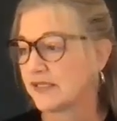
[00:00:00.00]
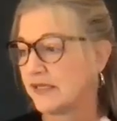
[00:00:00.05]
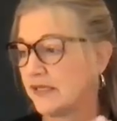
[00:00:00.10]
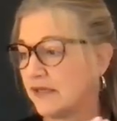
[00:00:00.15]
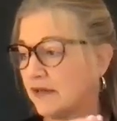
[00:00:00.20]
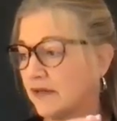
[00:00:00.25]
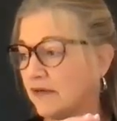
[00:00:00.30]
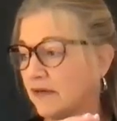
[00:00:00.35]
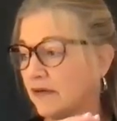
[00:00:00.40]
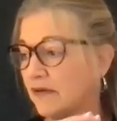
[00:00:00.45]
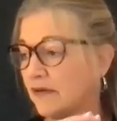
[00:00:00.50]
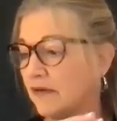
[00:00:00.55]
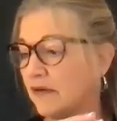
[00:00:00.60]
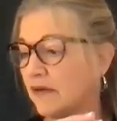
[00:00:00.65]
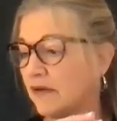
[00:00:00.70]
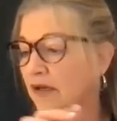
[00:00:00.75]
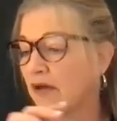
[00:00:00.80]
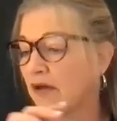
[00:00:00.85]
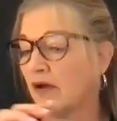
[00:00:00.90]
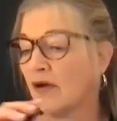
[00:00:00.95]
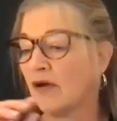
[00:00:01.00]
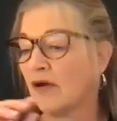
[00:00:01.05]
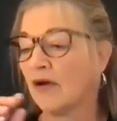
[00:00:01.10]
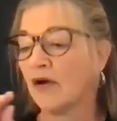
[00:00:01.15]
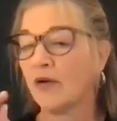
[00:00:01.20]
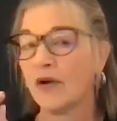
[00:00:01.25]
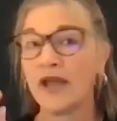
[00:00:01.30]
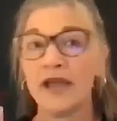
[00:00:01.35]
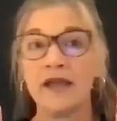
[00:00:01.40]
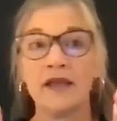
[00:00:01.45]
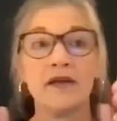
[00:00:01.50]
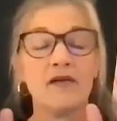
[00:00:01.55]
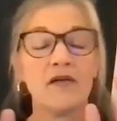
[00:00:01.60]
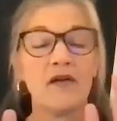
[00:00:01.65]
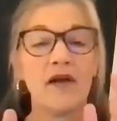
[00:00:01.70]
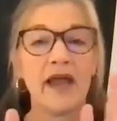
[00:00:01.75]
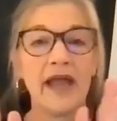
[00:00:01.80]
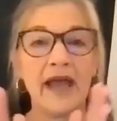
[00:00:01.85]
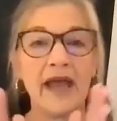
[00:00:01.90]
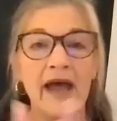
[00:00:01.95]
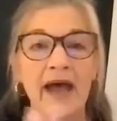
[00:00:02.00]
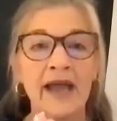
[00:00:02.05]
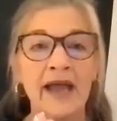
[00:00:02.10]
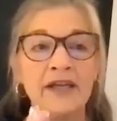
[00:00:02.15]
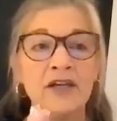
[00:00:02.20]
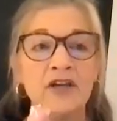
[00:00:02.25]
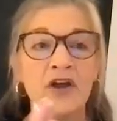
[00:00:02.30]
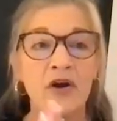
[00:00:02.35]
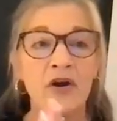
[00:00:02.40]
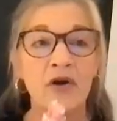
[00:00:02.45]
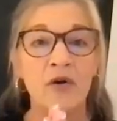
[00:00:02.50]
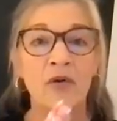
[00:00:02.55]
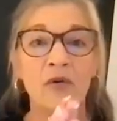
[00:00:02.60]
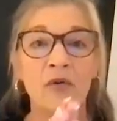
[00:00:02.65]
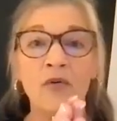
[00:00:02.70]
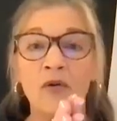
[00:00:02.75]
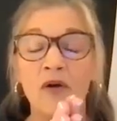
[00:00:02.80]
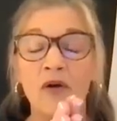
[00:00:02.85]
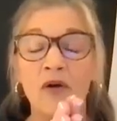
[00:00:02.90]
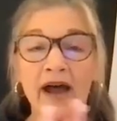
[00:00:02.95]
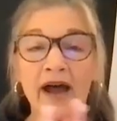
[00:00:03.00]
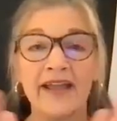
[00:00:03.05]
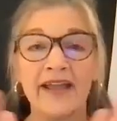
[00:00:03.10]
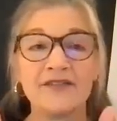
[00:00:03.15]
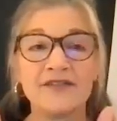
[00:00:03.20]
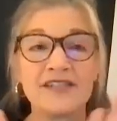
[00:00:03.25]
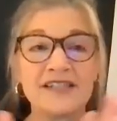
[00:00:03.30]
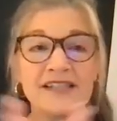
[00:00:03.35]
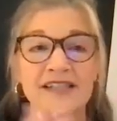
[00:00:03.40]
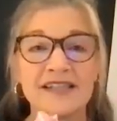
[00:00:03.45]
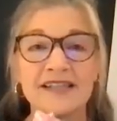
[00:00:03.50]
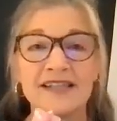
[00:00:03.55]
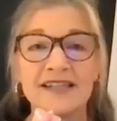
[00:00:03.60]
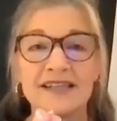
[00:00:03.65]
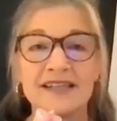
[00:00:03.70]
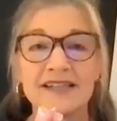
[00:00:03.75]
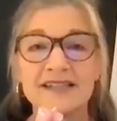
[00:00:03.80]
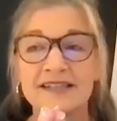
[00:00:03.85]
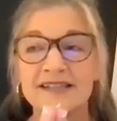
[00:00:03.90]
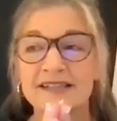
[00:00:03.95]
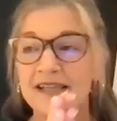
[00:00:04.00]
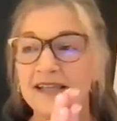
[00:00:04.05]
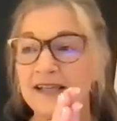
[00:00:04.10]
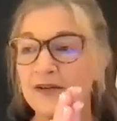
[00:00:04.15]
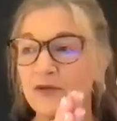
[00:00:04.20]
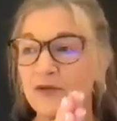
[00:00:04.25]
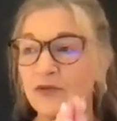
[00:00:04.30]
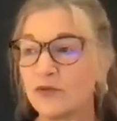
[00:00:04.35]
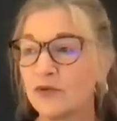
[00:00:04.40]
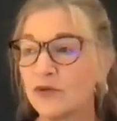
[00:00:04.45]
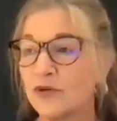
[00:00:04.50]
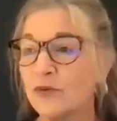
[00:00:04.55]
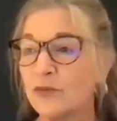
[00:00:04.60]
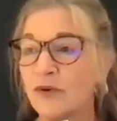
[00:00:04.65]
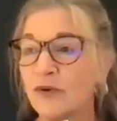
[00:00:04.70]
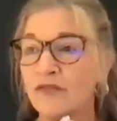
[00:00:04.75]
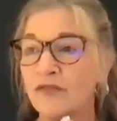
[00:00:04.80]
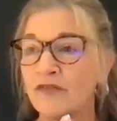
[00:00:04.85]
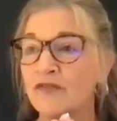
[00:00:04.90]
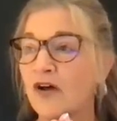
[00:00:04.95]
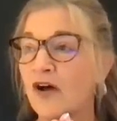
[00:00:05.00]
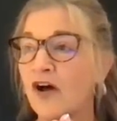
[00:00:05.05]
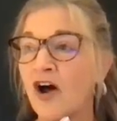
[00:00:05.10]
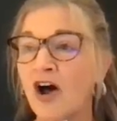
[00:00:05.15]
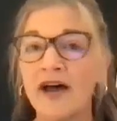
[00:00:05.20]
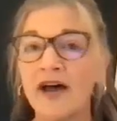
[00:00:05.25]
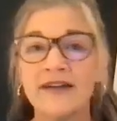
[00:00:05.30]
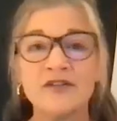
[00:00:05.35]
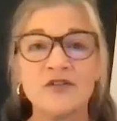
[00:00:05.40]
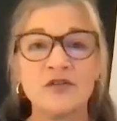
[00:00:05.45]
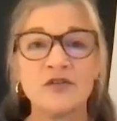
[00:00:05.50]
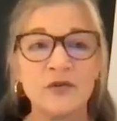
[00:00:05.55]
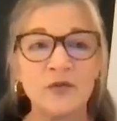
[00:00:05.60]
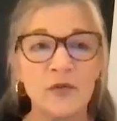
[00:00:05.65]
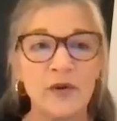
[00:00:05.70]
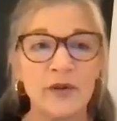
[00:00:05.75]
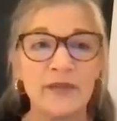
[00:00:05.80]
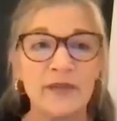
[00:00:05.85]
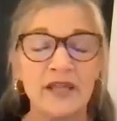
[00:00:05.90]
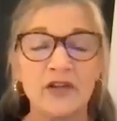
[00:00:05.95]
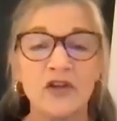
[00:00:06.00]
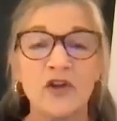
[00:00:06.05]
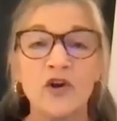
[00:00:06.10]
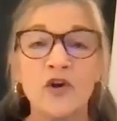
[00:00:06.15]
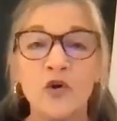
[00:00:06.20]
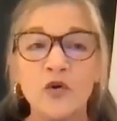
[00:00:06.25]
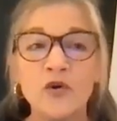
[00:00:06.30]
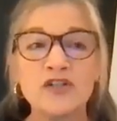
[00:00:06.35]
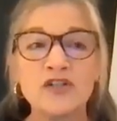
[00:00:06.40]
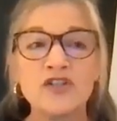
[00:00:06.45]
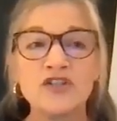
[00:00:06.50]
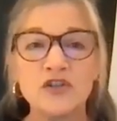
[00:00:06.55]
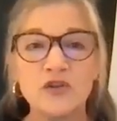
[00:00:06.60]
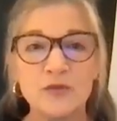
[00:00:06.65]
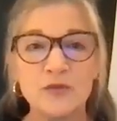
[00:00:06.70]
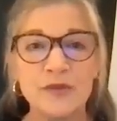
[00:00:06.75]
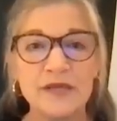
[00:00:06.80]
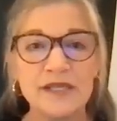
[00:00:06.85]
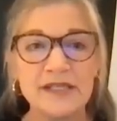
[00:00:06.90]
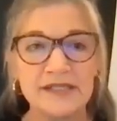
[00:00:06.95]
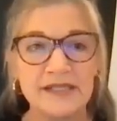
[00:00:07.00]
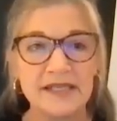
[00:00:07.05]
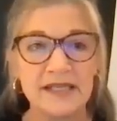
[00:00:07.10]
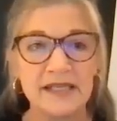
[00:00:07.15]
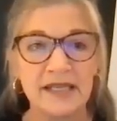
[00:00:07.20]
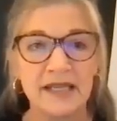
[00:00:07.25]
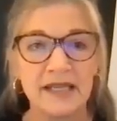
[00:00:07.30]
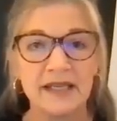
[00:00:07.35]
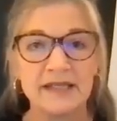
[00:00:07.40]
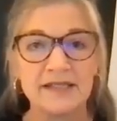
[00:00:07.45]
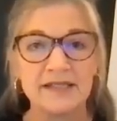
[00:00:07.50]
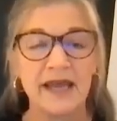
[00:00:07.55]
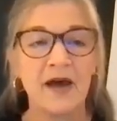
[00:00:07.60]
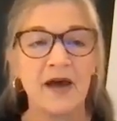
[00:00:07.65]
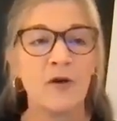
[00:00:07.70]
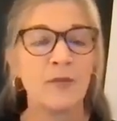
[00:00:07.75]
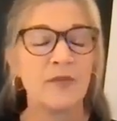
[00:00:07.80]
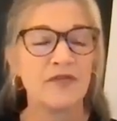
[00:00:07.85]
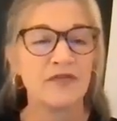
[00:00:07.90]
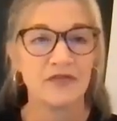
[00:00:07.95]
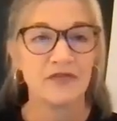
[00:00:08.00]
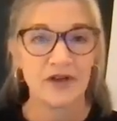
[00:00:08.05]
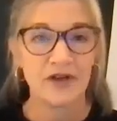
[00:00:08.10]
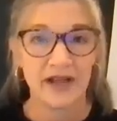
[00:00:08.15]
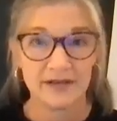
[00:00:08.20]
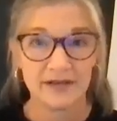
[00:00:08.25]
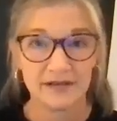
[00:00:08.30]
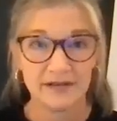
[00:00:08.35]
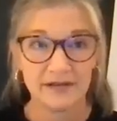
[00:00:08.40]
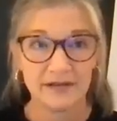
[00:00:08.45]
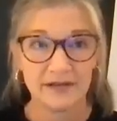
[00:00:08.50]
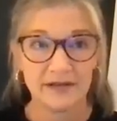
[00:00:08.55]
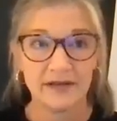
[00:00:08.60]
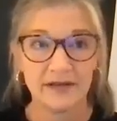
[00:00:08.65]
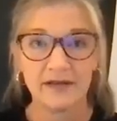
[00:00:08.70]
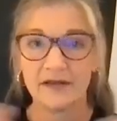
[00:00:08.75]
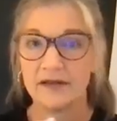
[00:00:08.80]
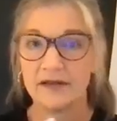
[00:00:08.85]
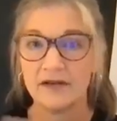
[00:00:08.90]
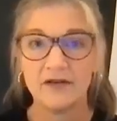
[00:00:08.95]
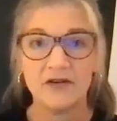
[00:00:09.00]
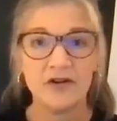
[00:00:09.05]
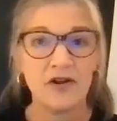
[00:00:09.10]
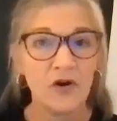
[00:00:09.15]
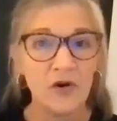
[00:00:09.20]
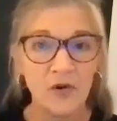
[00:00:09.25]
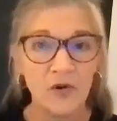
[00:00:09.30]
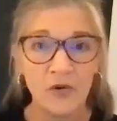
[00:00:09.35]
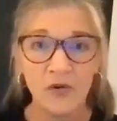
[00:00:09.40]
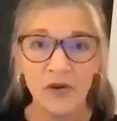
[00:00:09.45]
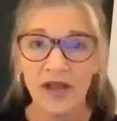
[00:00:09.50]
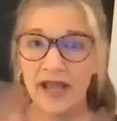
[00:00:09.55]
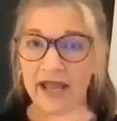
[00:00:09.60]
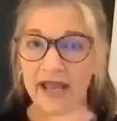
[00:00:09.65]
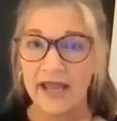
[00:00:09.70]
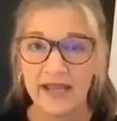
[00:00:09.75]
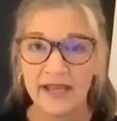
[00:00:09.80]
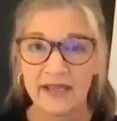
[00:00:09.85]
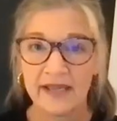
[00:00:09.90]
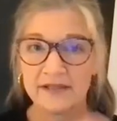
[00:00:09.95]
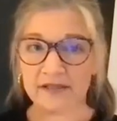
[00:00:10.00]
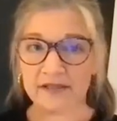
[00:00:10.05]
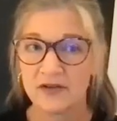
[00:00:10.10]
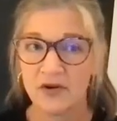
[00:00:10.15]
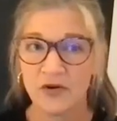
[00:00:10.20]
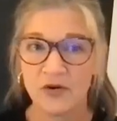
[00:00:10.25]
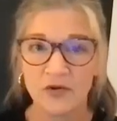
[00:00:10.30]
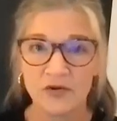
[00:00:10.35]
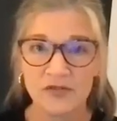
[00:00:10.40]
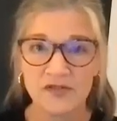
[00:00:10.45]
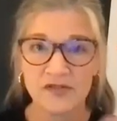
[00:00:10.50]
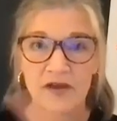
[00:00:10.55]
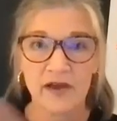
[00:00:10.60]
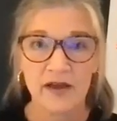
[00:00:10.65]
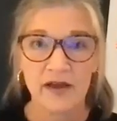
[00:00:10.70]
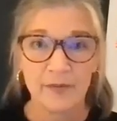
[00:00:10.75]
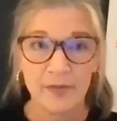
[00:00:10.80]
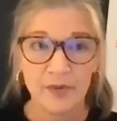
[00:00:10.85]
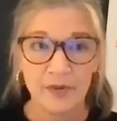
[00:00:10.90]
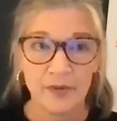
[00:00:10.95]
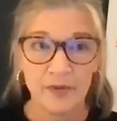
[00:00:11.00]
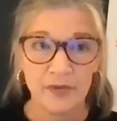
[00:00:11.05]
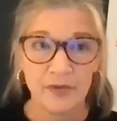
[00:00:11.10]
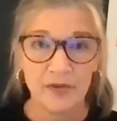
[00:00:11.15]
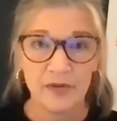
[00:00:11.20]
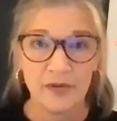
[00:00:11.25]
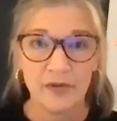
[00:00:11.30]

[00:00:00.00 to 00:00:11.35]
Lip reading: busy. Okay, I know I have said this in a room of 100 women. Who is too busy to help a friend? No hand goes up.